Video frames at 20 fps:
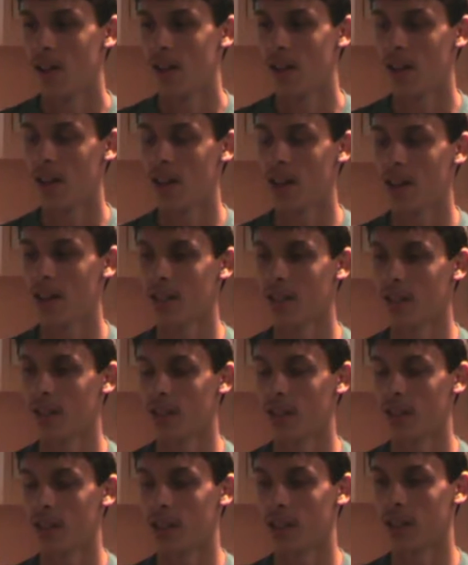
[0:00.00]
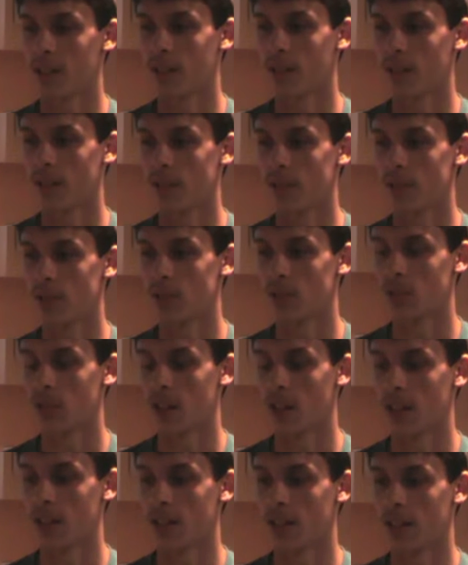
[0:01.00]
I don't think I'll ever do
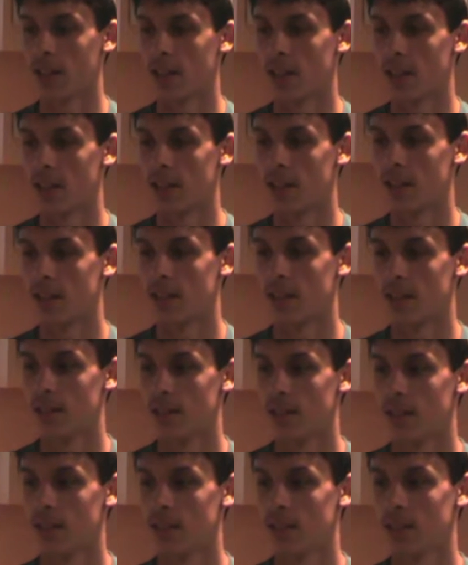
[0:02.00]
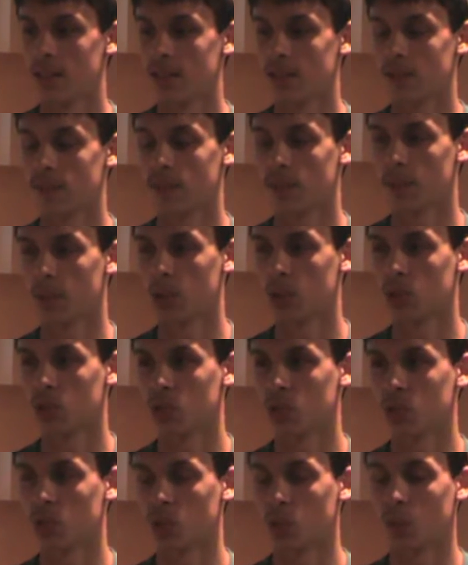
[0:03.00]
that again. These
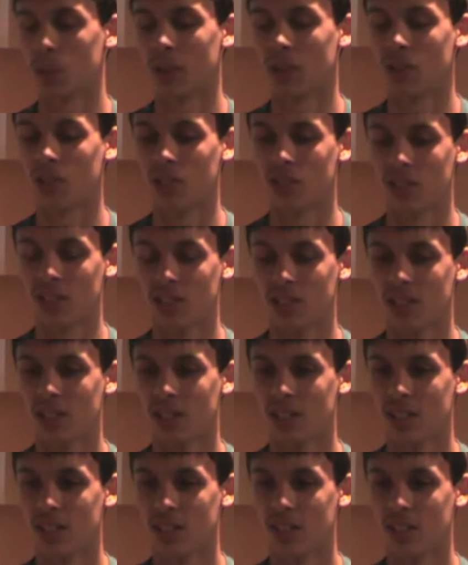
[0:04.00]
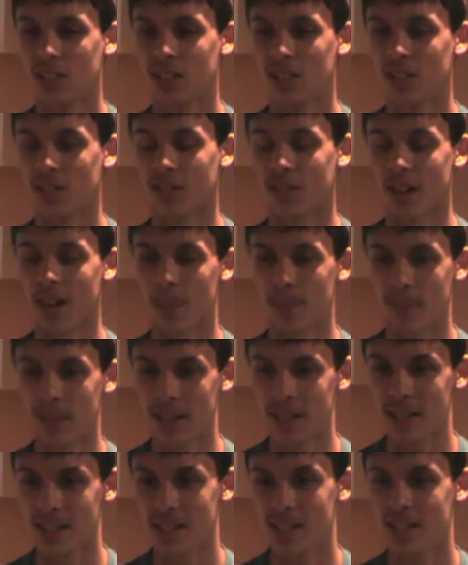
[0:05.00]
infomercials are weird,
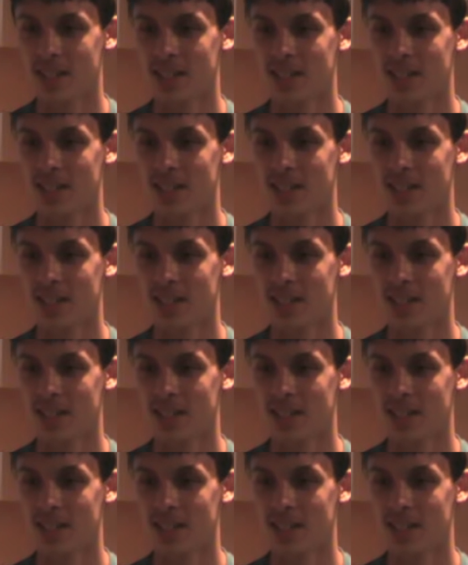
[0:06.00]
crappy,